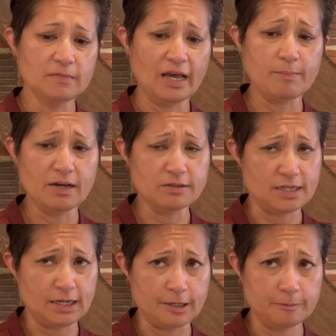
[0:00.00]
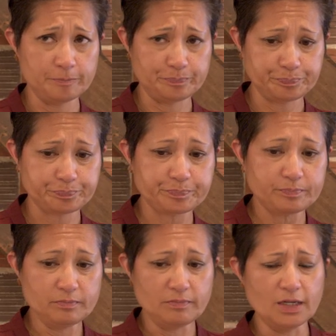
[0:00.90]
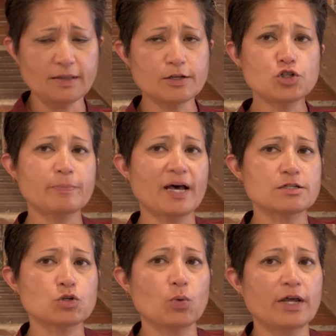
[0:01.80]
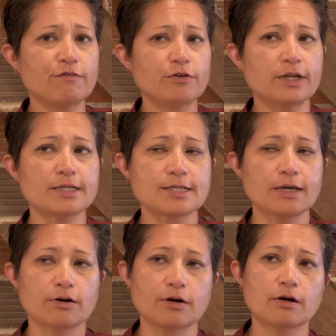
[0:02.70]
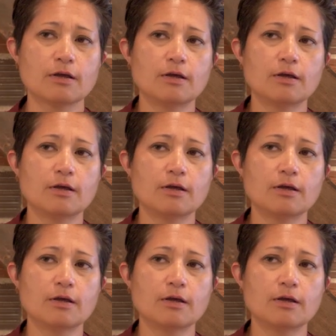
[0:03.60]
I mailed it in, and then she passed away a few days later.